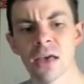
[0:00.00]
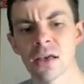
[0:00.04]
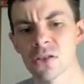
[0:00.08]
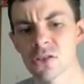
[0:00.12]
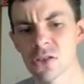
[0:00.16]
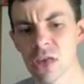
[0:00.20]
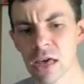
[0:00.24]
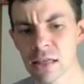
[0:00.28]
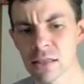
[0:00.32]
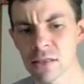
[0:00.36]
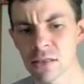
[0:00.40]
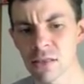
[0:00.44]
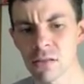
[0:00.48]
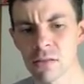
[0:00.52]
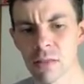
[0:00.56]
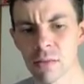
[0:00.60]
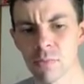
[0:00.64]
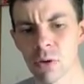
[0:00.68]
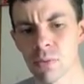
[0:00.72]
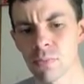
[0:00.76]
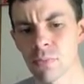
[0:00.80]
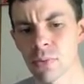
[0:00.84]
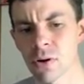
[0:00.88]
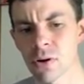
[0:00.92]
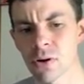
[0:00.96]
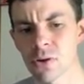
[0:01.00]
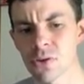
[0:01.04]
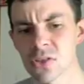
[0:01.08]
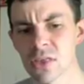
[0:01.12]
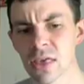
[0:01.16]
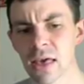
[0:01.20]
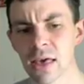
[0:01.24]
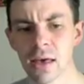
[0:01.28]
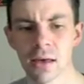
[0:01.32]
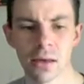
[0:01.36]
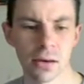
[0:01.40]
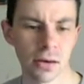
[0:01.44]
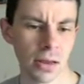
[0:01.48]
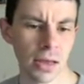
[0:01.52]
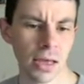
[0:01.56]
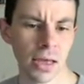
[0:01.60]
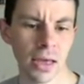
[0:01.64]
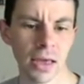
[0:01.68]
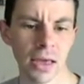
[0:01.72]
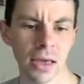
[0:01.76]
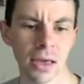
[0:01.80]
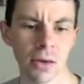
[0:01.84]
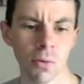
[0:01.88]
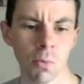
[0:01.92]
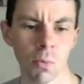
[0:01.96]
Jet's Limit Burst at
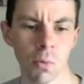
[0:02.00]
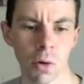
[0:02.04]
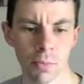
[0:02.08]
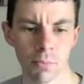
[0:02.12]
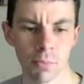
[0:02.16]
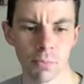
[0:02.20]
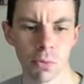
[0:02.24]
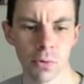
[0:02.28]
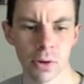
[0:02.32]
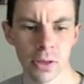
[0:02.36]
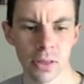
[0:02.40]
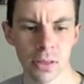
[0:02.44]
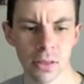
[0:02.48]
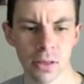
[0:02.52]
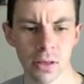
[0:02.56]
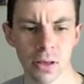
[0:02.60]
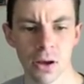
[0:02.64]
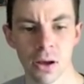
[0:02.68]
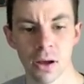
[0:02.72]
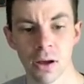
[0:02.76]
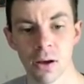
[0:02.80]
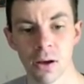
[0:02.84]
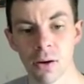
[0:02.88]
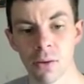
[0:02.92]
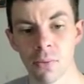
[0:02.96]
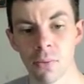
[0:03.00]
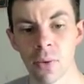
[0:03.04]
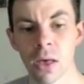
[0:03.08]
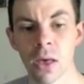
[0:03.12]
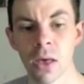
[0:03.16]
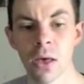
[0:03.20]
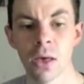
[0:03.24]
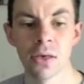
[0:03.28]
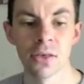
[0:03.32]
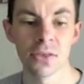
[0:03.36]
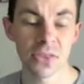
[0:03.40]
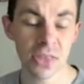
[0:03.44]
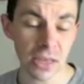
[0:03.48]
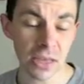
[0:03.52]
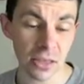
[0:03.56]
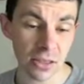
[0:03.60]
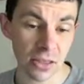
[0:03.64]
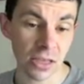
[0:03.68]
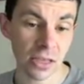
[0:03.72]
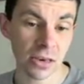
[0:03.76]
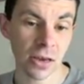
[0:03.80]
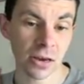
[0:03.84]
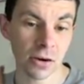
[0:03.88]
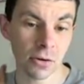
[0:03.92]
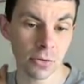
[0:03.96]
a
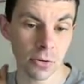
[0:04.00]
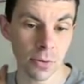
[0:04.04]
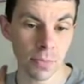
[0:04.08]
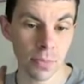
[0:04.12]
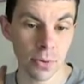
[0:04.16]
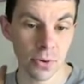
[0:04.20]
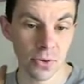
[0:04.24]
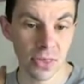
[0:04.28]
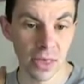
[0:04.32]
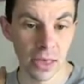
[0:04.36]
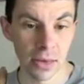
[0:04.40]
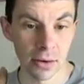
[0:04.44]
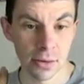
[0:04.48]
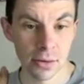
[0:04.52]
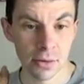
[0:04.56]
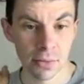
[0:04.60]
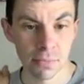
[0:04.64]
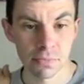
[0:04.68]
1600%.